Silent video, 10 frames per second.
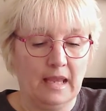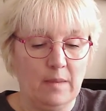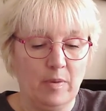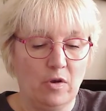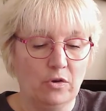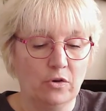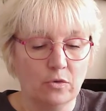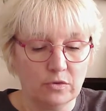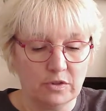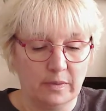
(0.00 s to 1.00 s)
Keep it on
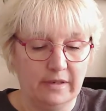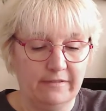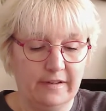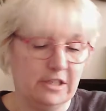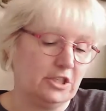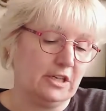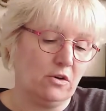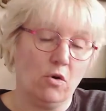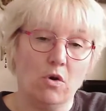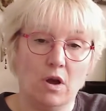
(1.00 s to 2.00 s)
your altar when you finished
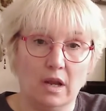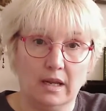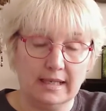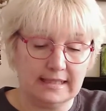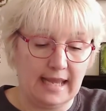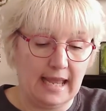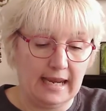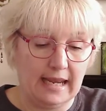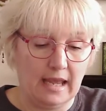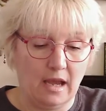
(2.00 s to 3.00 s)
it, or I like to
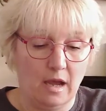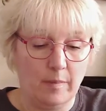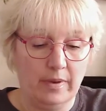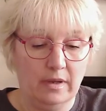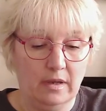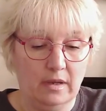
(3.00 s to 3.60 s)
hang it up.